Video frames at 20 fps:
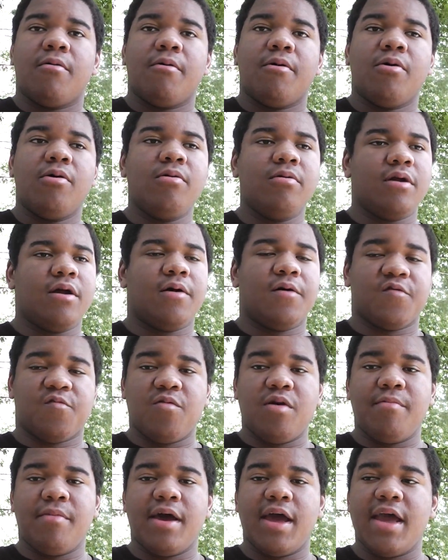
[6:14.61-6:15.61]
Who knows?
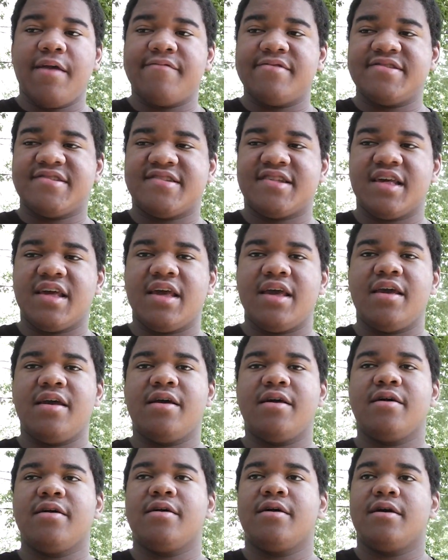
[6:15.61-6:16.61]
We may even see
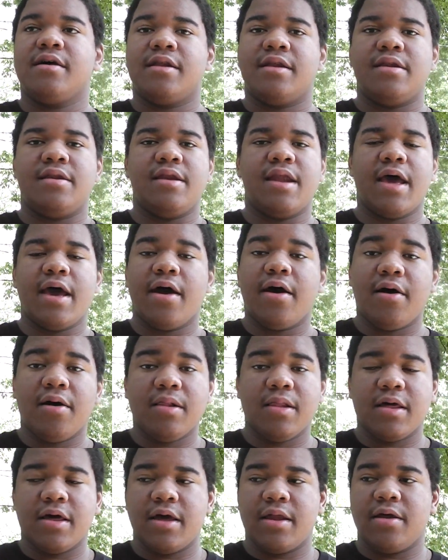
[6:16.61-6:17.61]

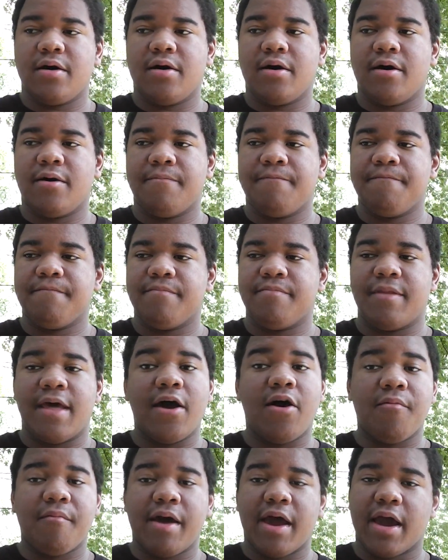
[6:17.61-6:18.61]
Nell and
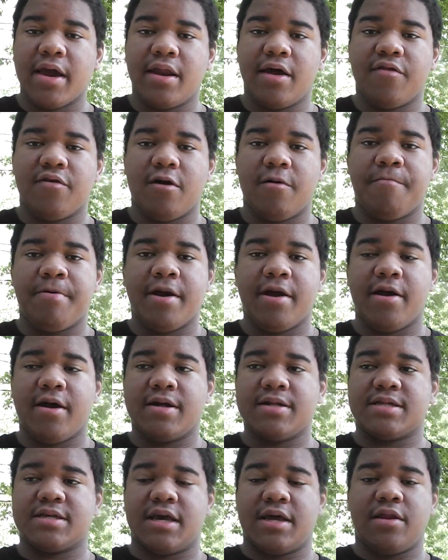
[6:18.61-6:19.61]
Nell make another
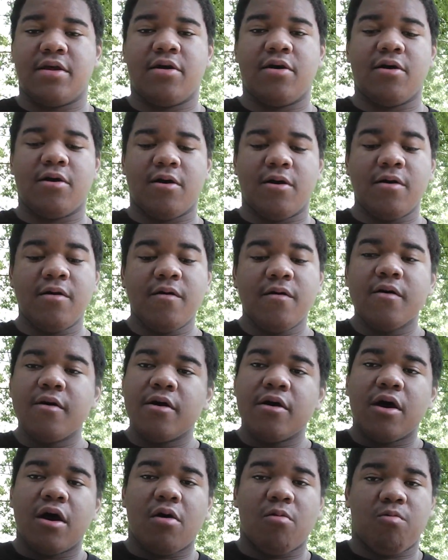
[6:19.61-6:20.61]
appearance in her
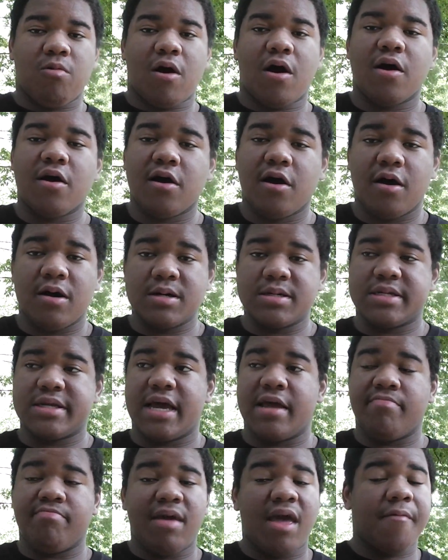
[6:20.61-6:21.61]
Arrancar
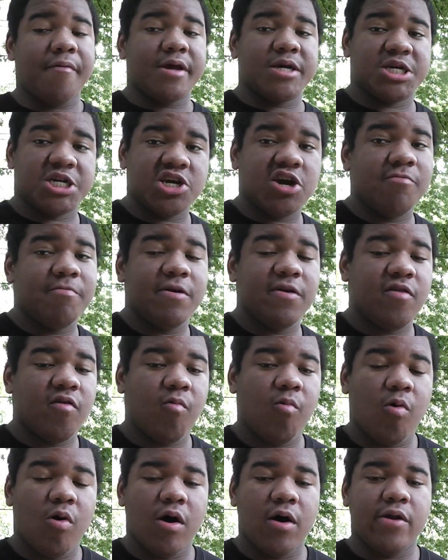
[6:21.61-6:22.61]
state. Maybe she'll be the
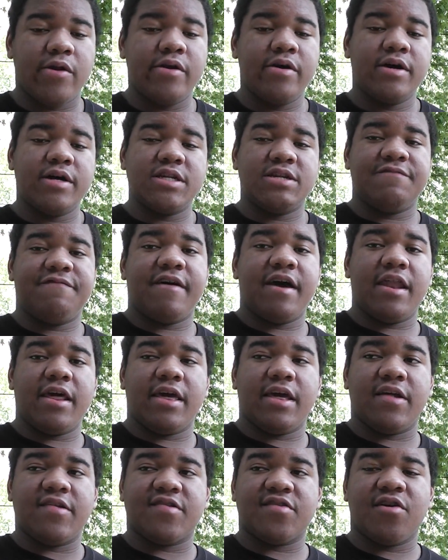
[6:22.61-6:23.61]
one to fight
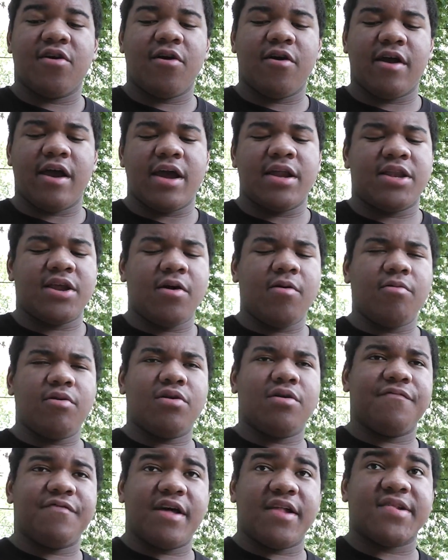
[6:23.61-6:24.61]
against Kurge. Don't
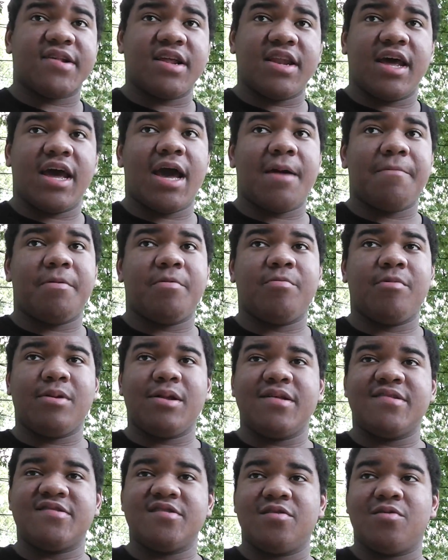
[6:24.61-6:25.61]
know if that's going to happen
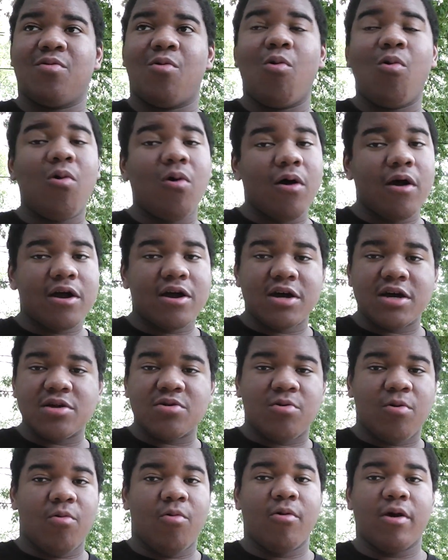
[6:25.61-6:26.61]
really soon. Or could
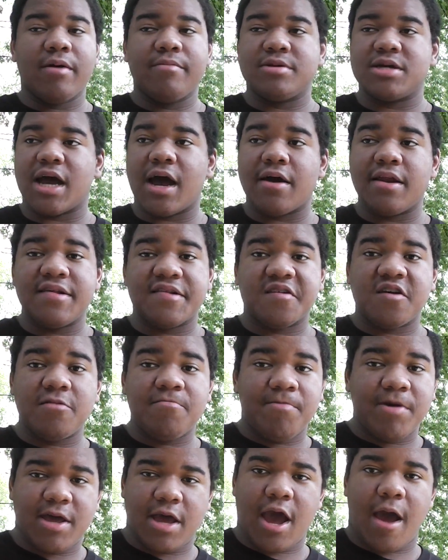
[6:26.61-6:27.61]
Grimmjow, this could
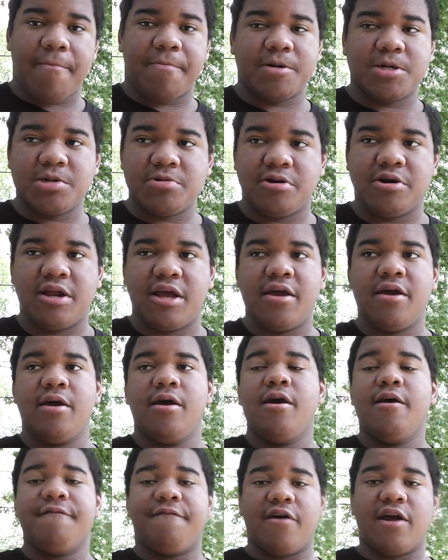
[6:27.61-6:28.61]
be an opportunity
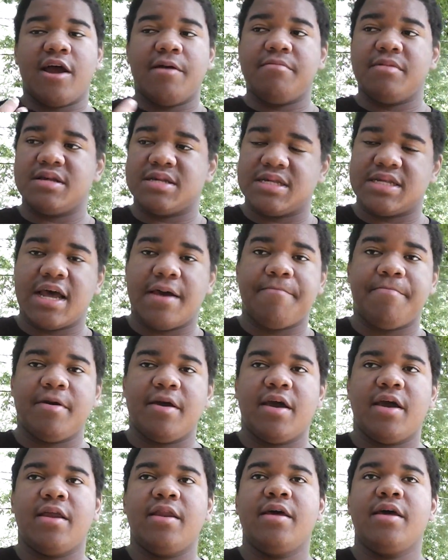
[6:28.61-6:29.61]
for him to step
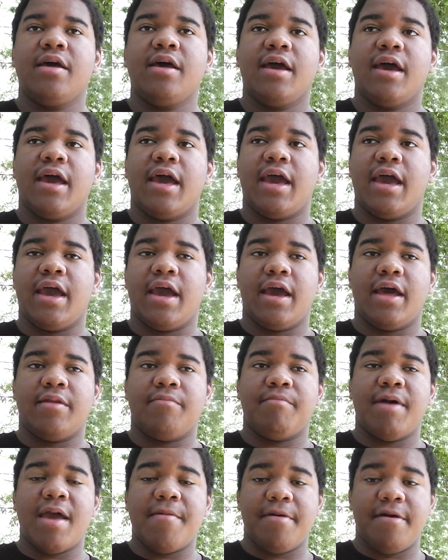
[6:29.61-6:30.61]
in
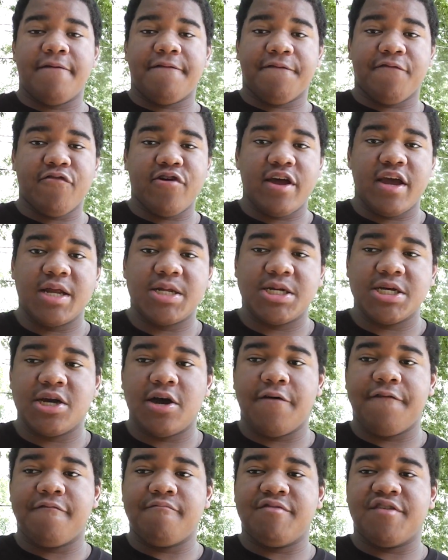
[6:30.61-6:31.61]
and maybe free
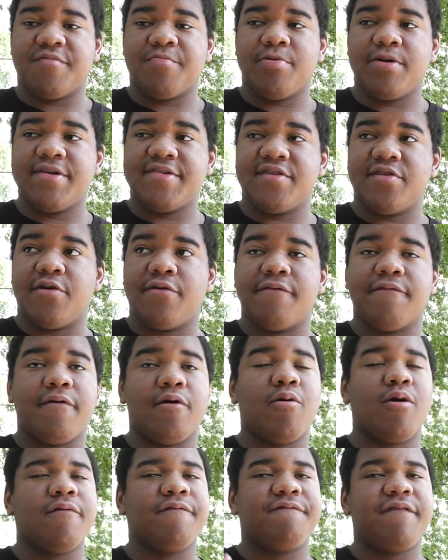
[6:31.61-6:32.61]
Ichigo from this prison.
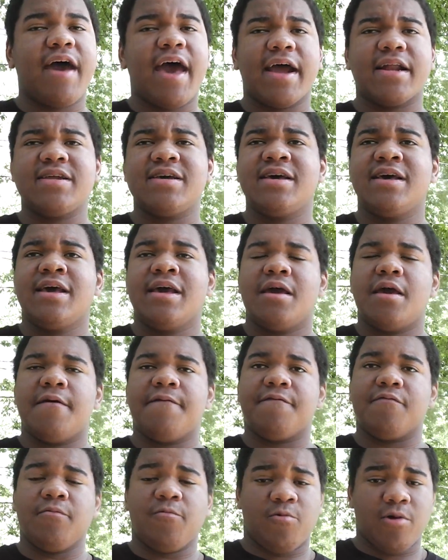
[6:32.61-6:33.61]
Or in fact, if
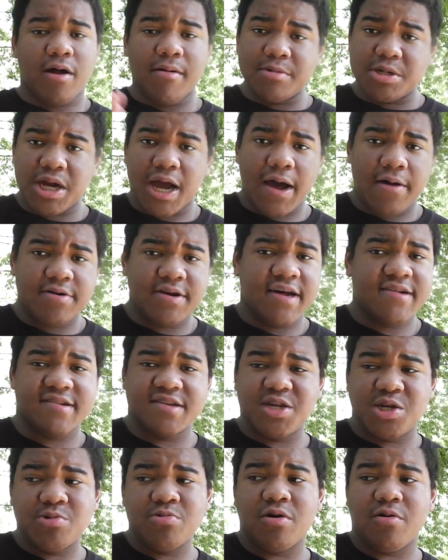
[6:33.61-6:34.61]
Grimmjow
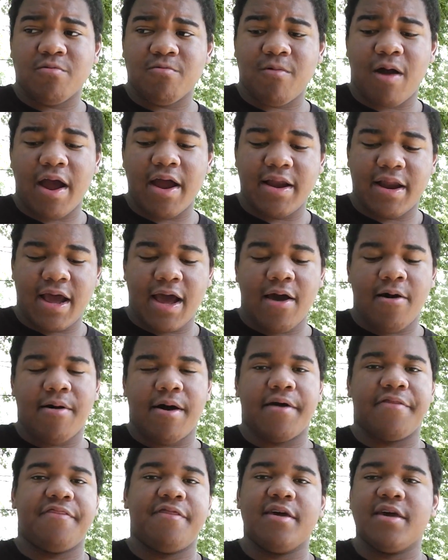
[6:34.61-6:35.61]
doesn't do it right now,
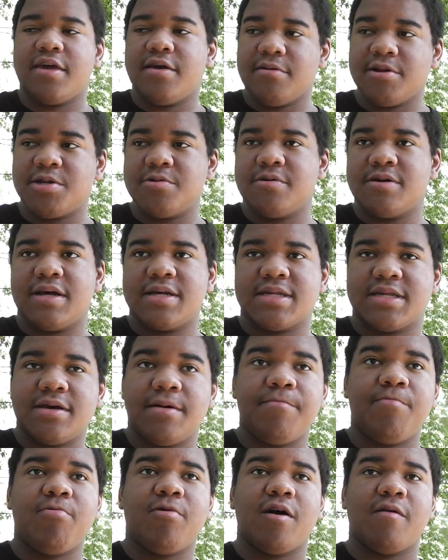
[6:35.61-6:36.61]
I think he'll do it at
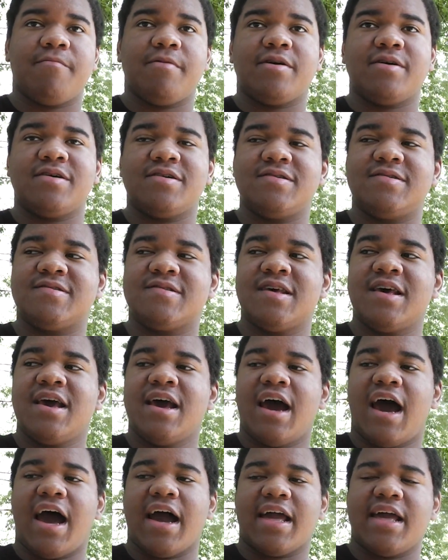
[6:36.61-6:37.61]
some point, because
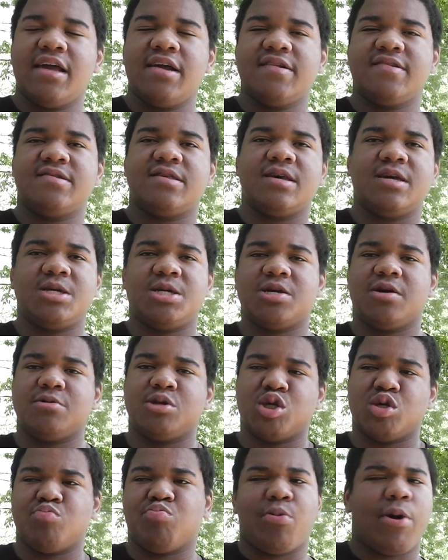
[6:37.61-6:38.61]
I can't see Ichigo
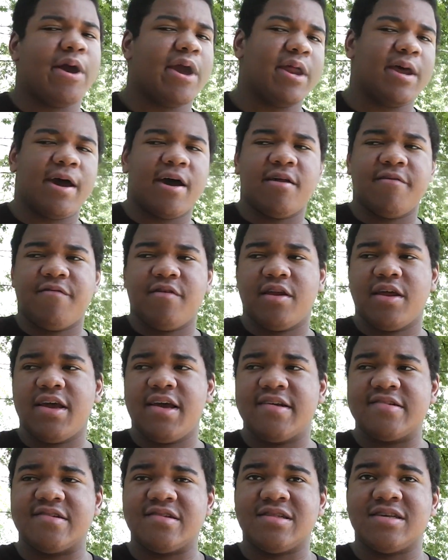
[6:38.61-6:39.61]
just breaking out of it
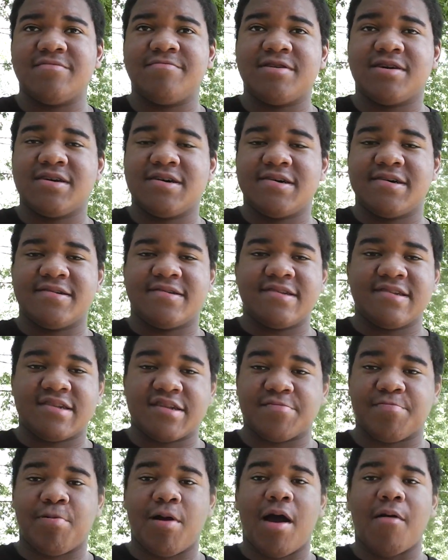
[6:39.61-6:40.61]
easily, because this
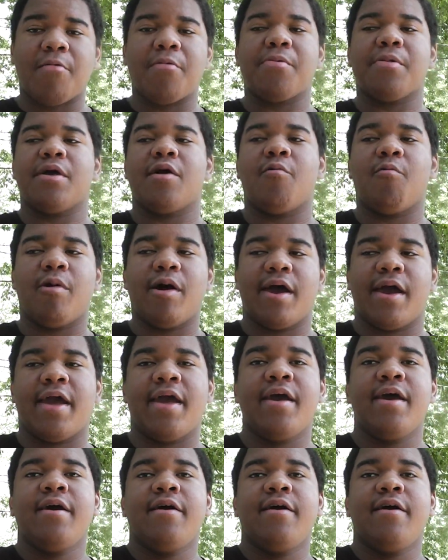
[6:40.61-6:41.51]
is probably a way